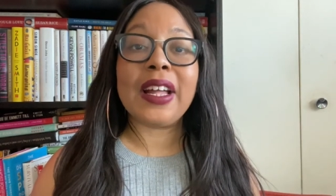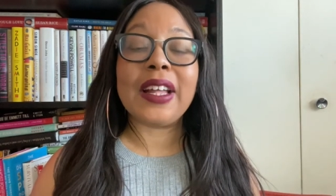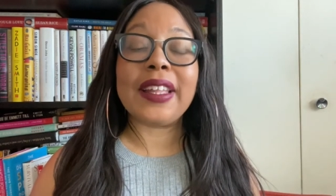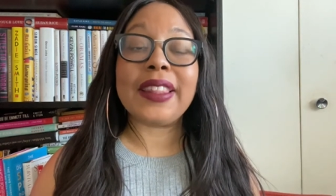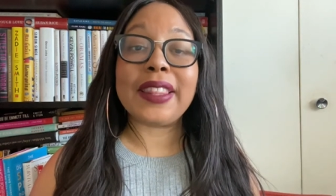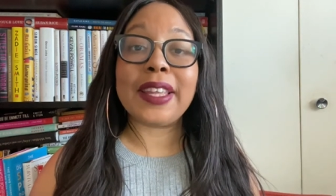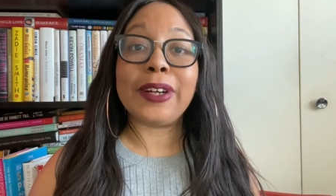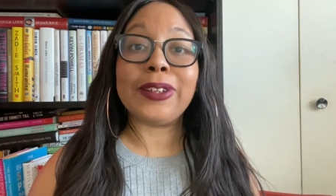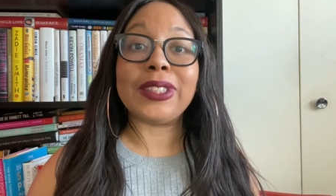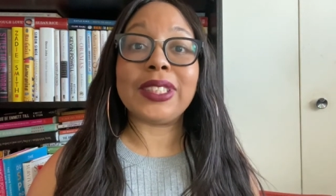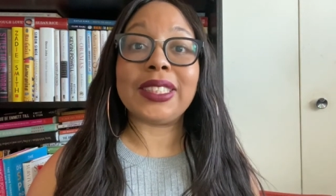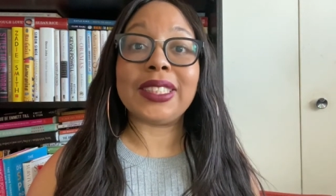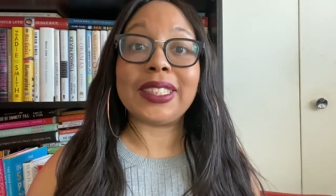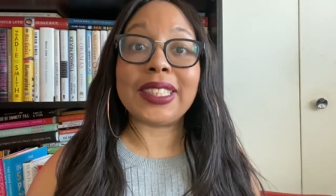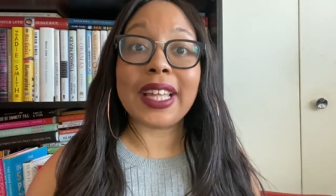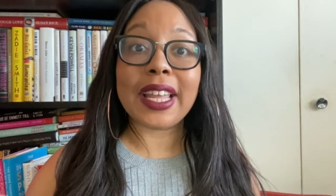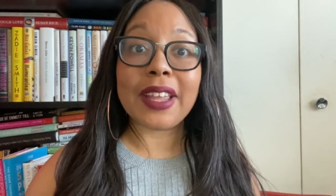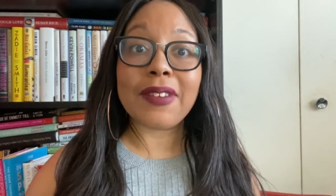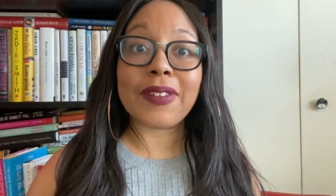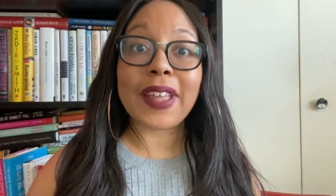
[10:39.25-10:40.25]
their
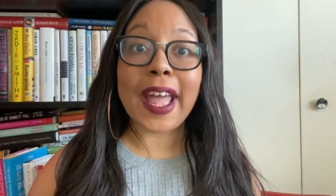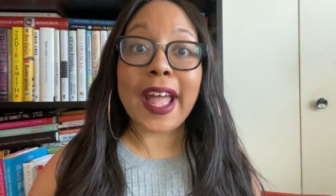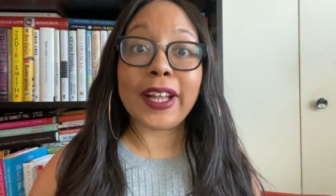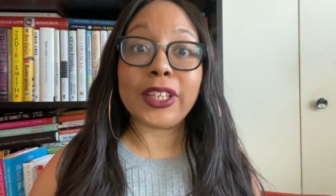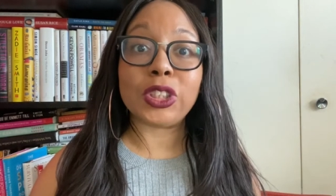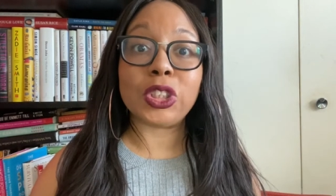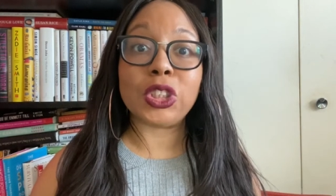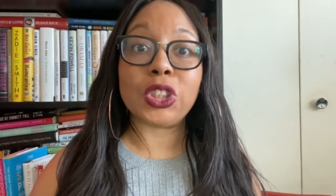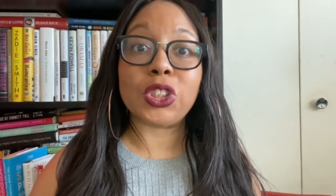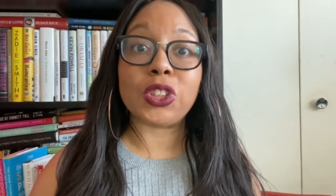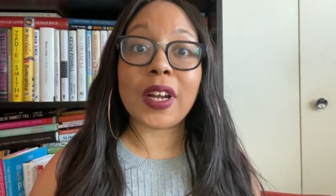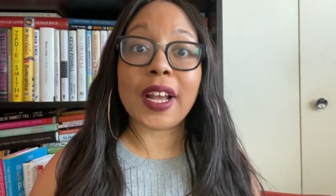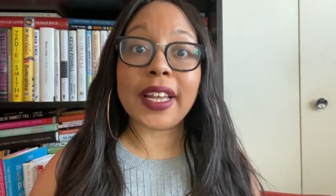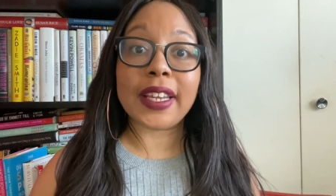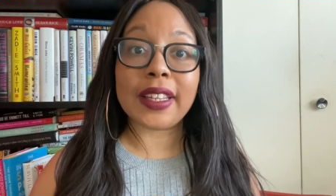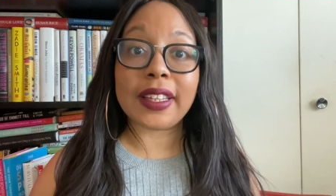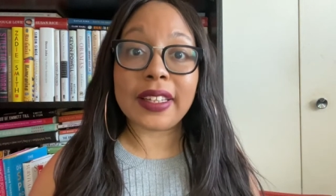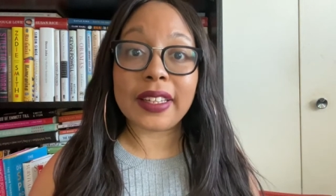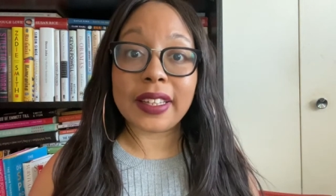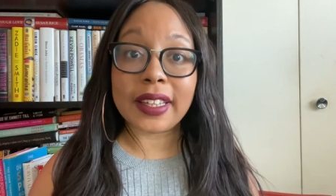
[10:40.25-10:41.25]
slave catchers try
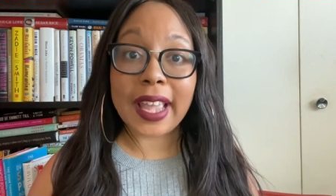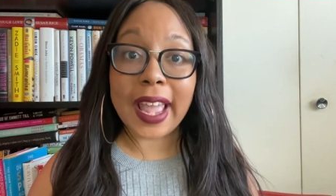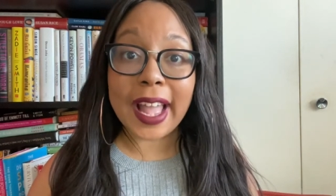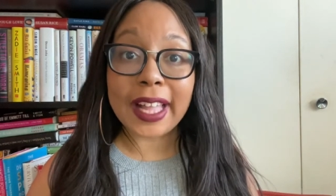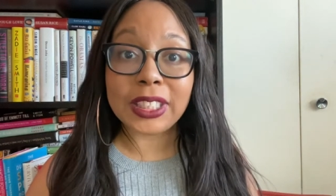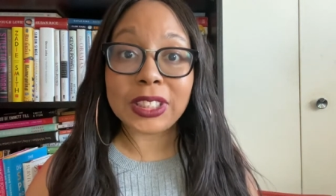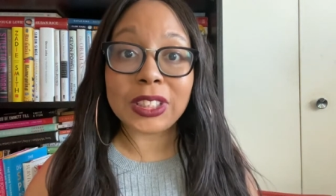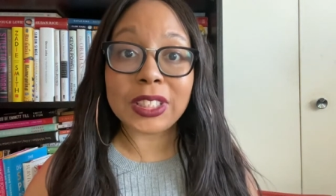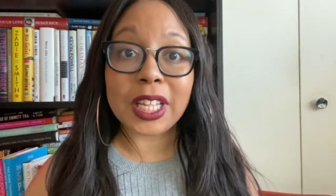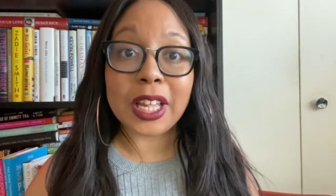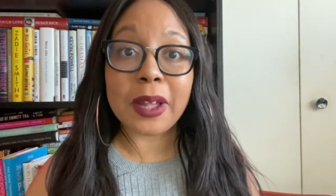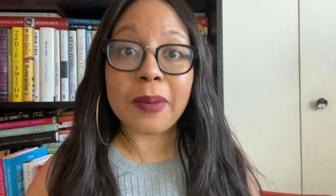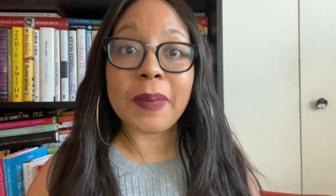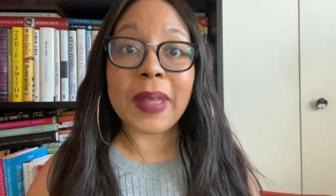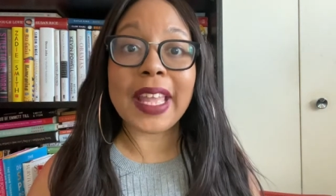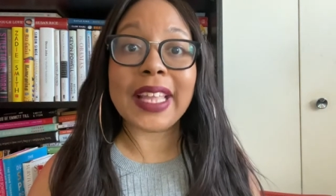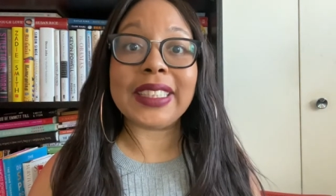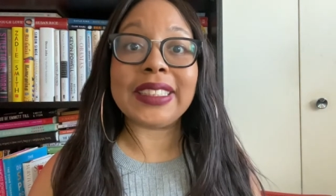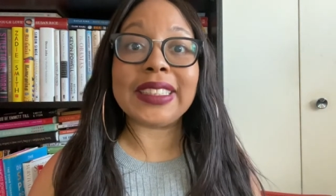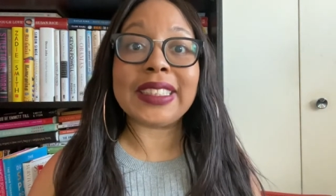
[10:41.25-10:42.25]
to catch them
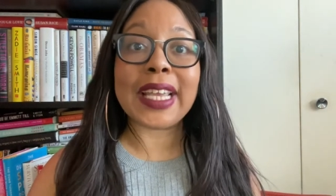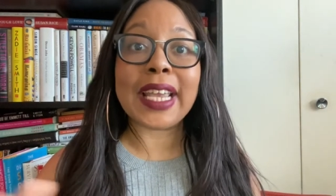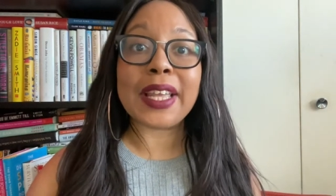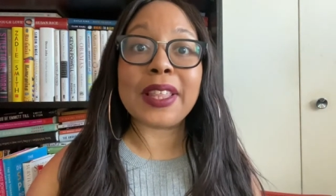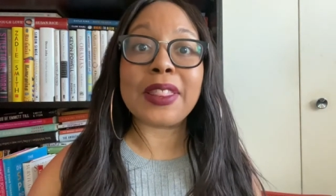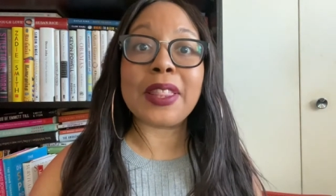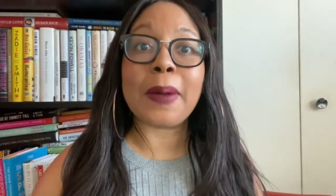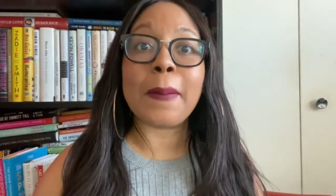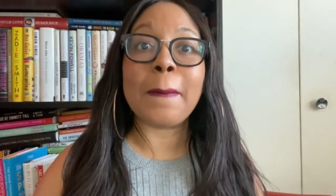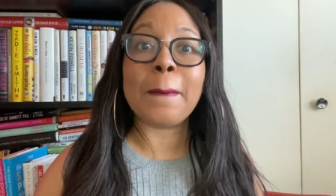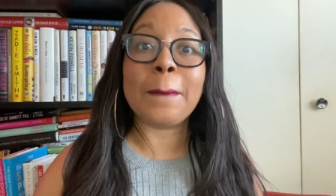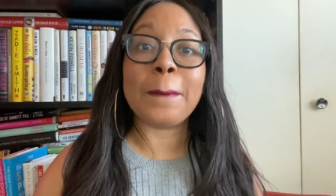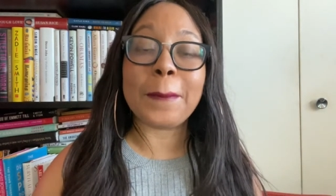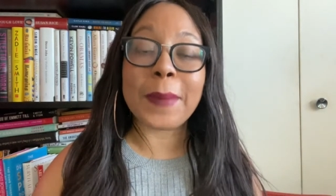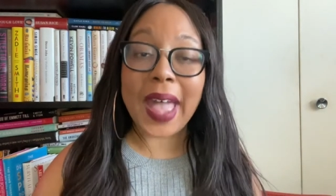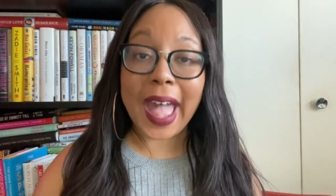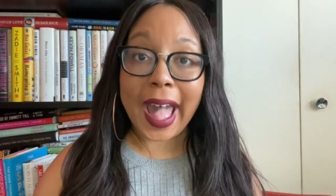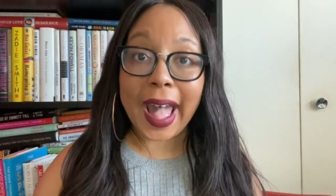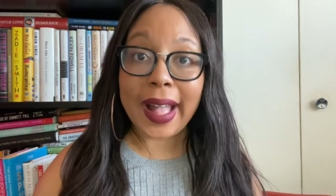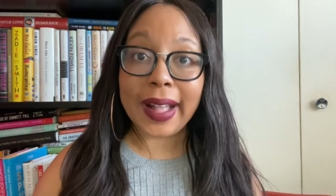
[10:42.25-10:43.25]
and take them
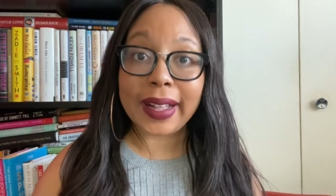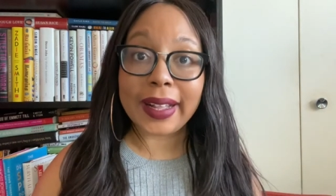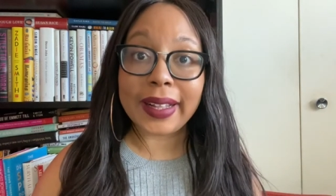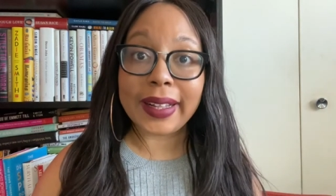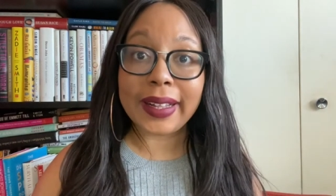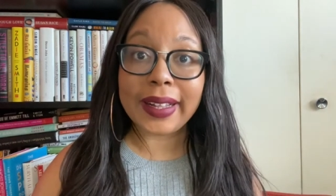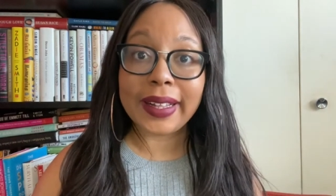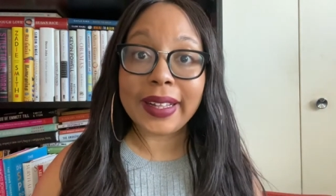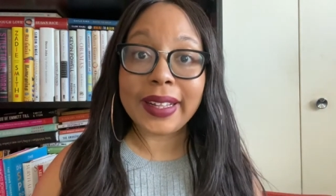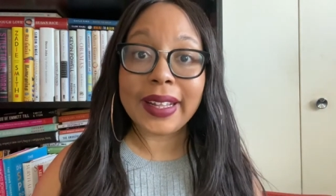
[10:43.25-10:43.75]
back.